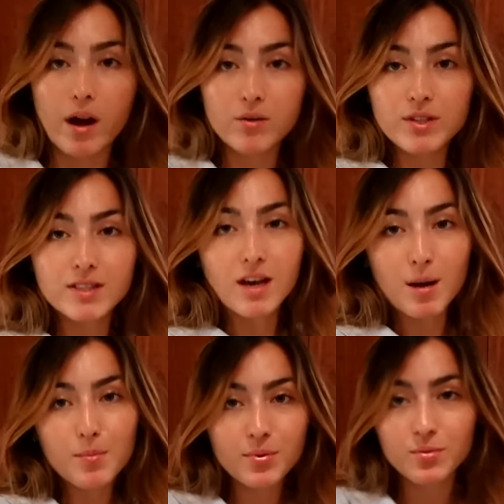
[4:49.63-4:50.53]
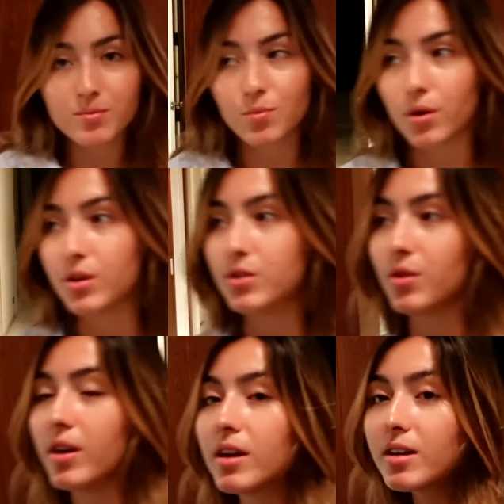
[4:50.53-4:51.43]
else is up? What are you
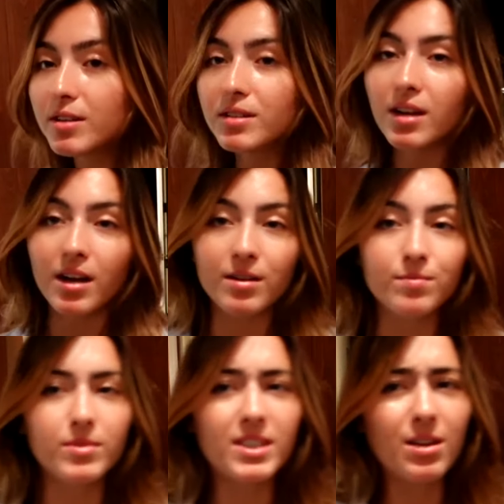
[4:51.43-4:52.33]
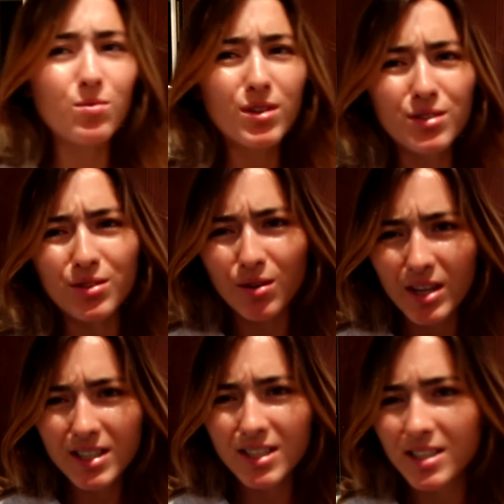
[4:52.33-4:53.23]
doing? Does anyone else do
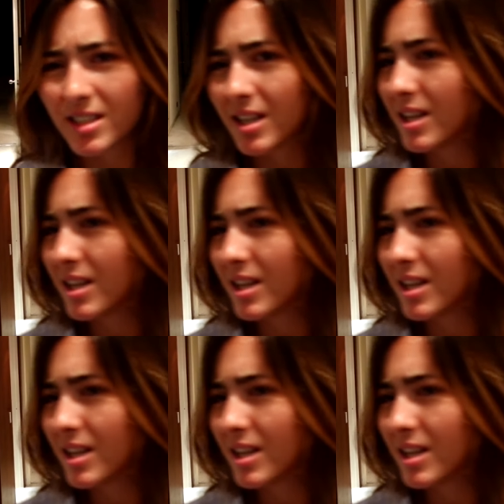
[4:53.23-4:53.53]
this?